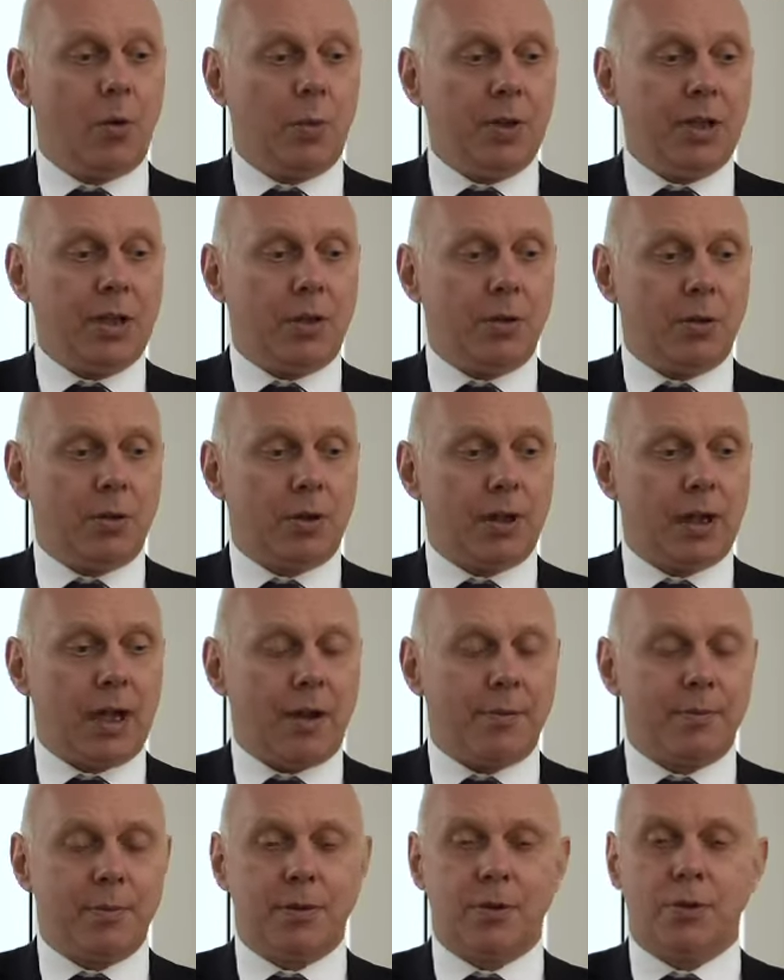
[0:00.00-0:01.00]
We took the
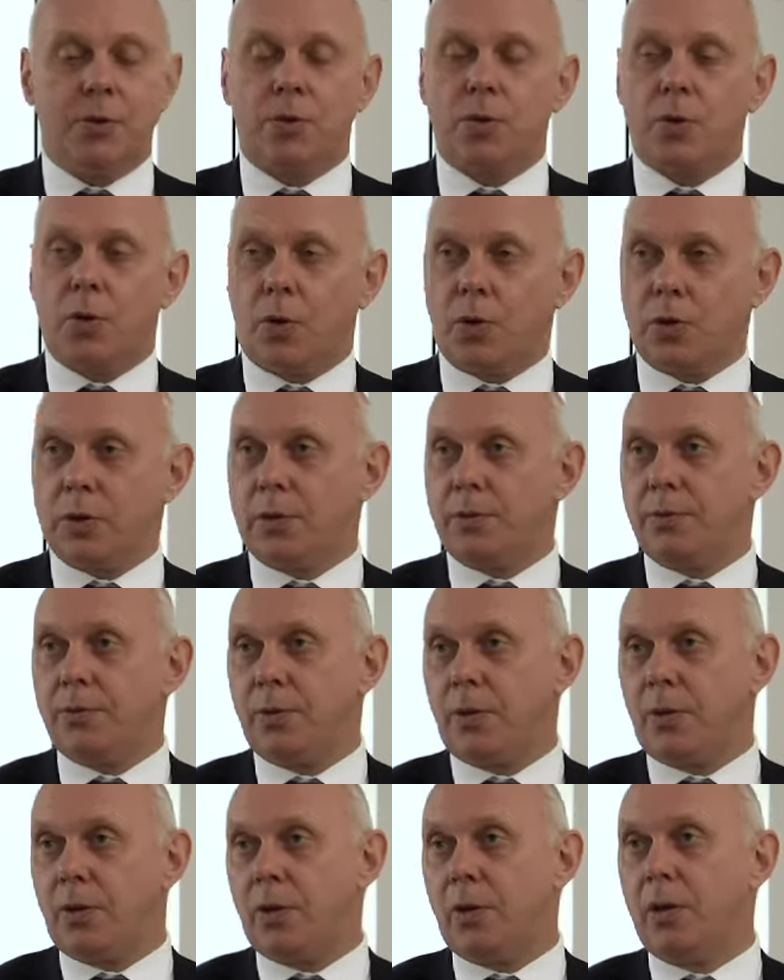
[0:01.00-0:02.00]
government to court
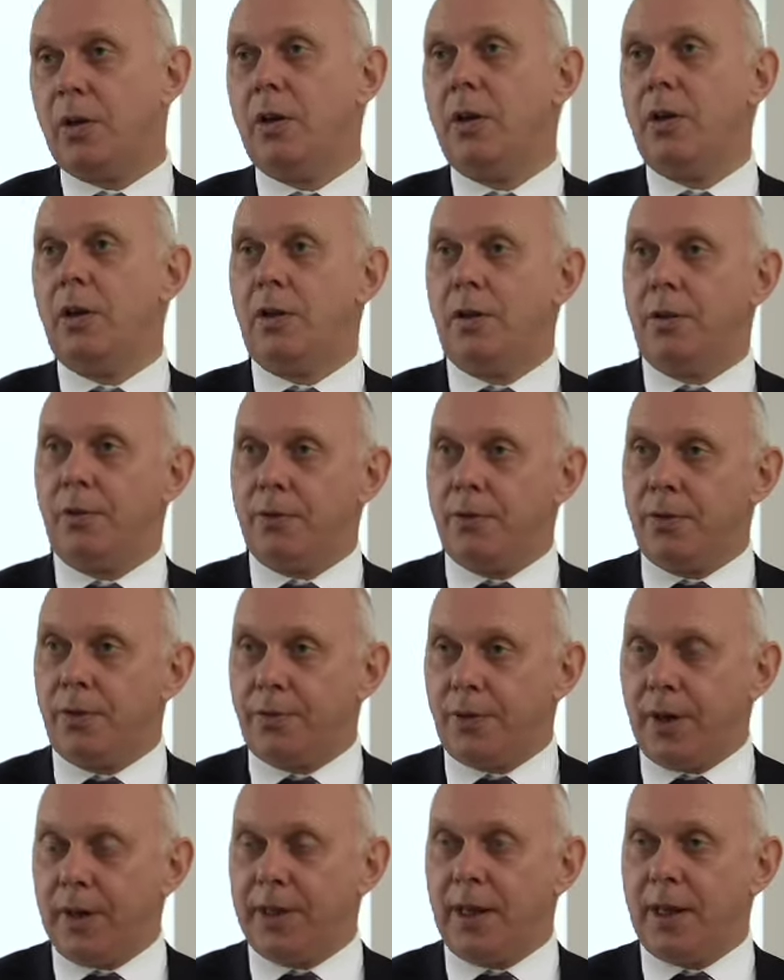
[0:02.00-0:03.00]
for the
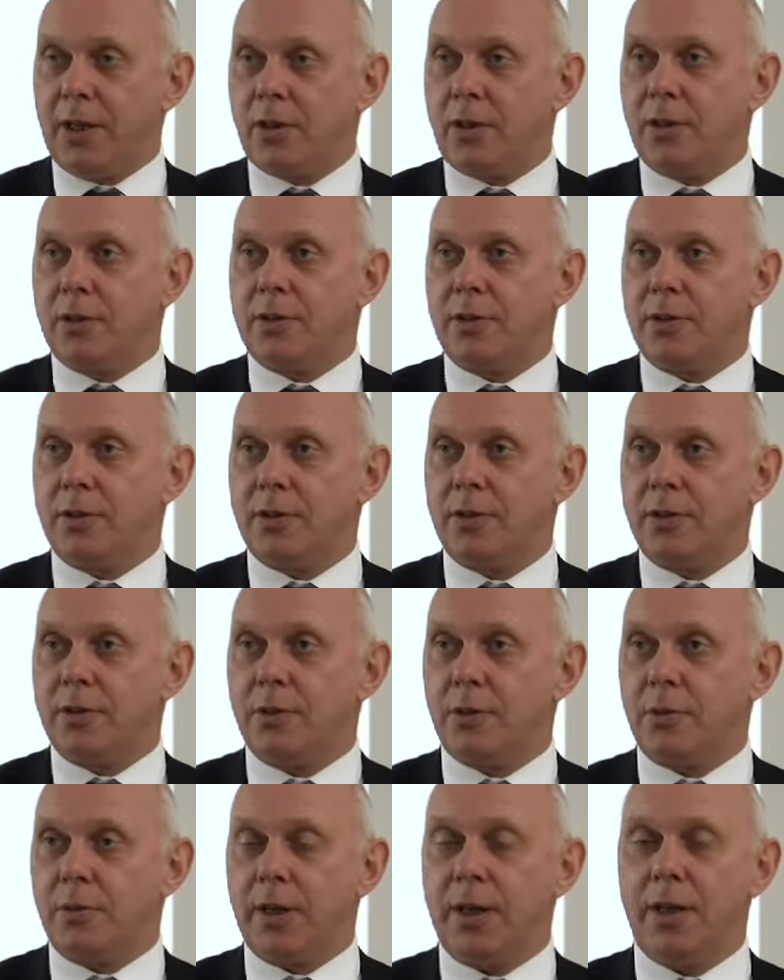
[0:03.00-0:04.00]
financial
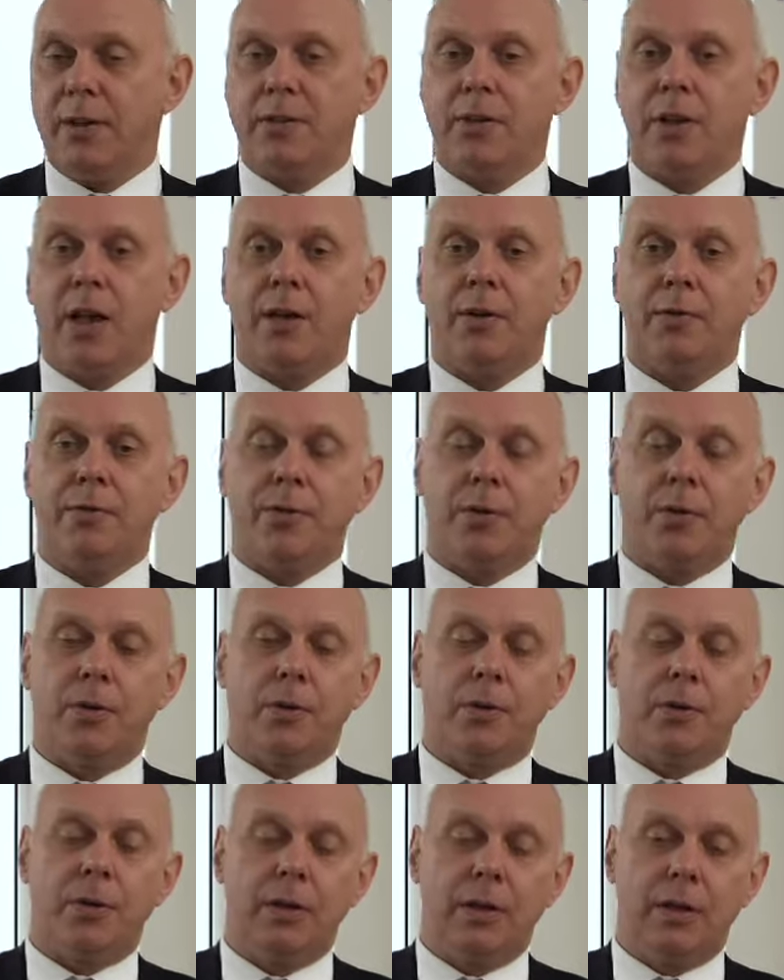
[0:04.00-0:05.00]
assistance to Greece and
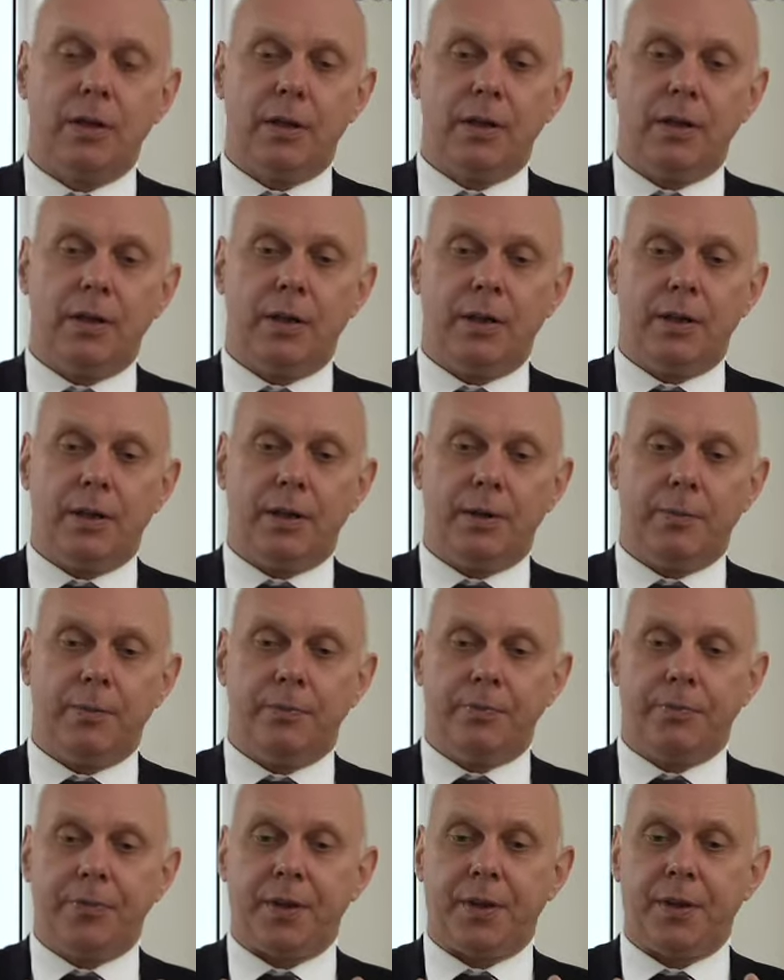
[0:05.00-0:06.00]
for
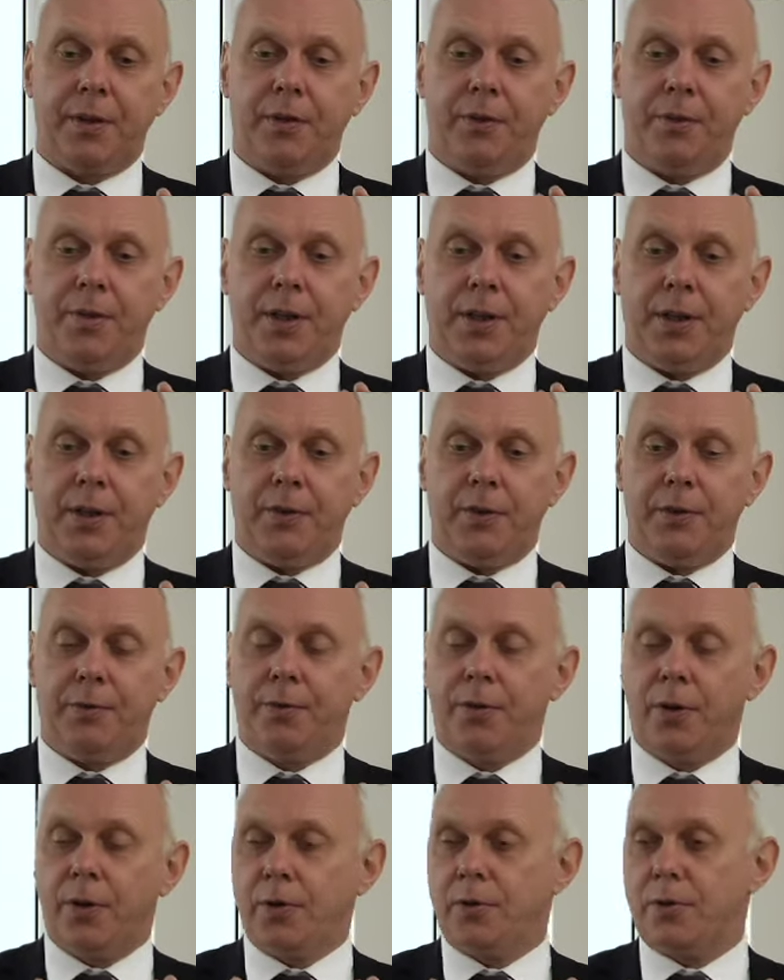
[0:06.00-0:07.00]
the
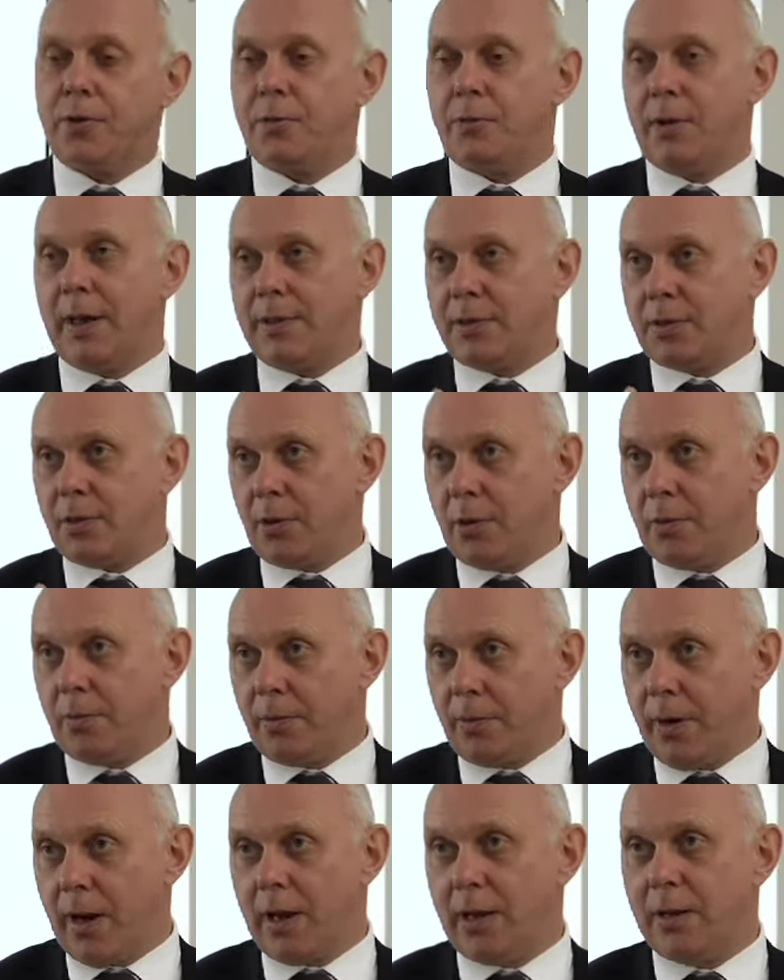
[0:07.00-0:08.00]
first rescue
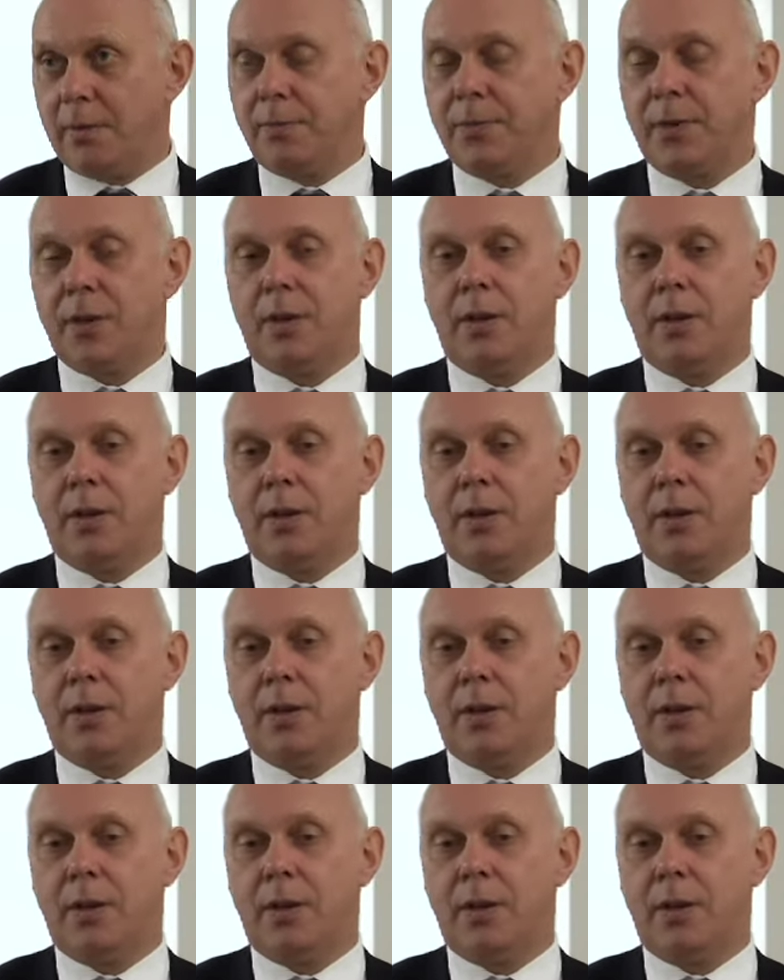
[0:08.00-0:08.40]
umbrella,